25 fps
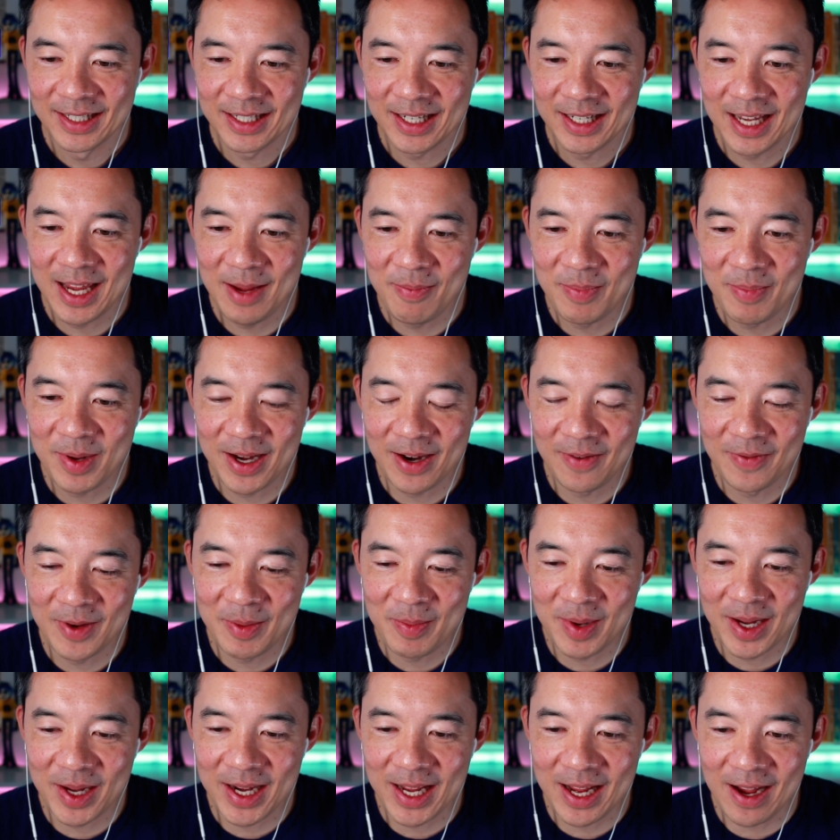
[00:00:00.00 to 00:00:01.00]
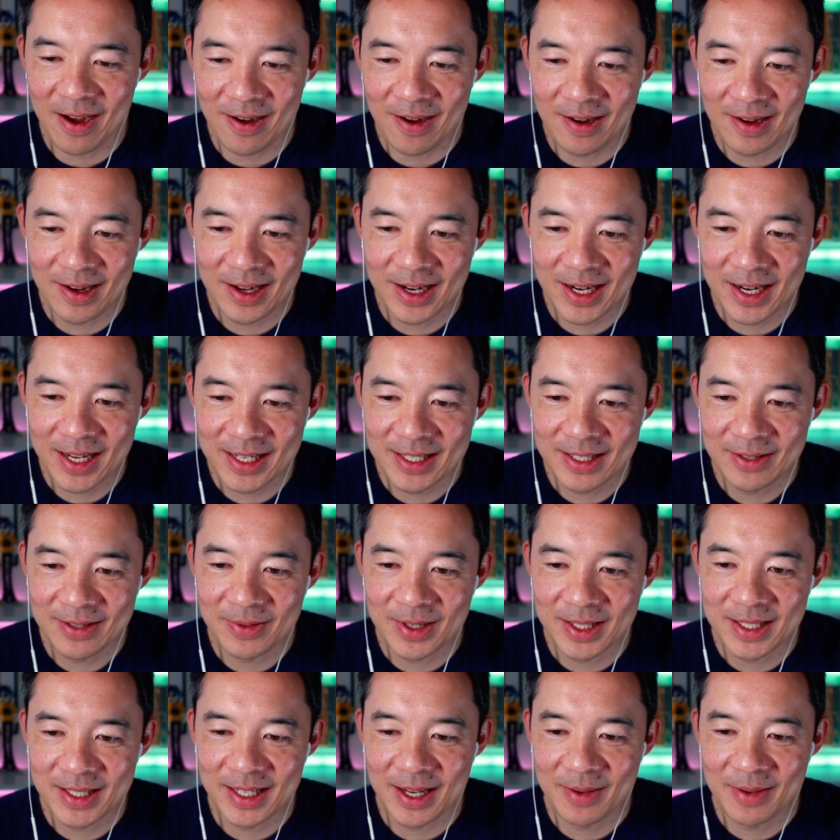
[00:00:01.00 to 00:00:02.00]
Keeping everybody honest.
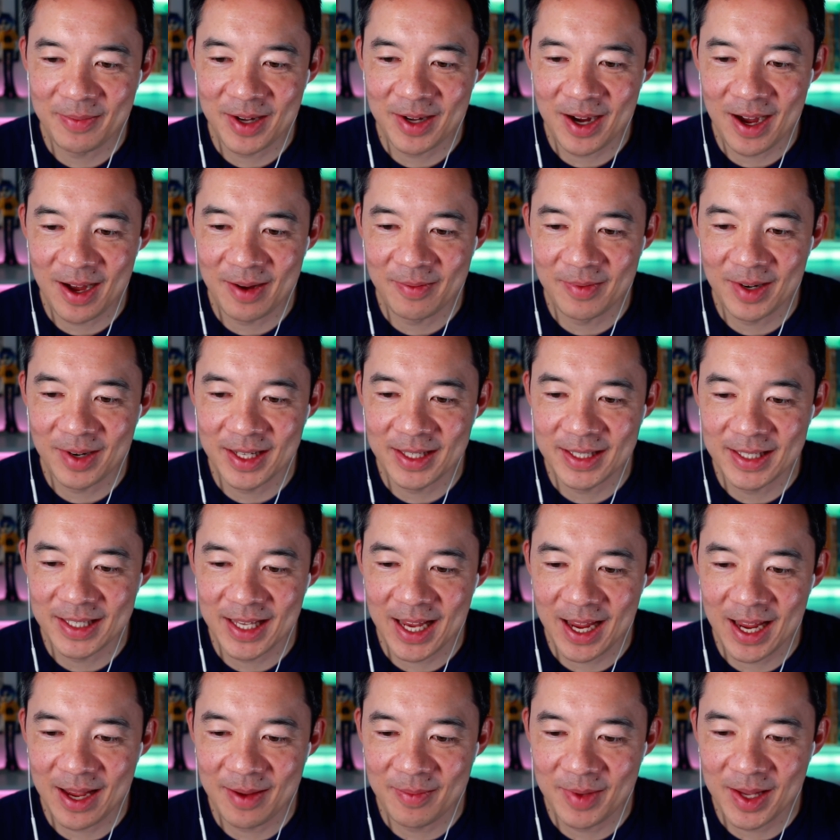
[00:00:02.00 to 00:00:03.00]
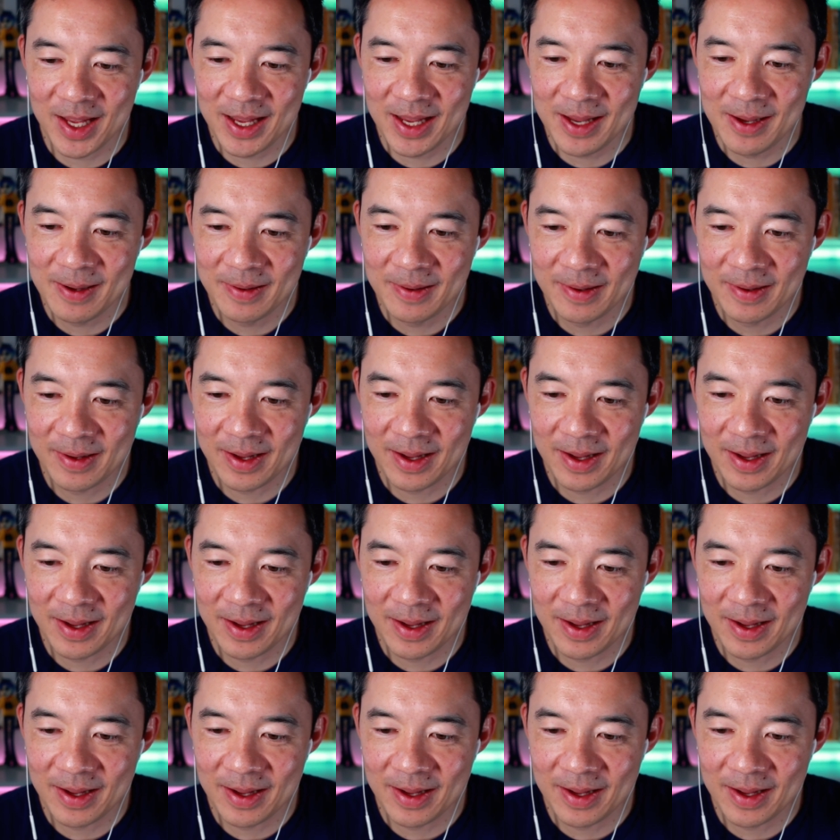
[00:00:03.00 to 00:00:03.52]
What's up, Comrade Sammy?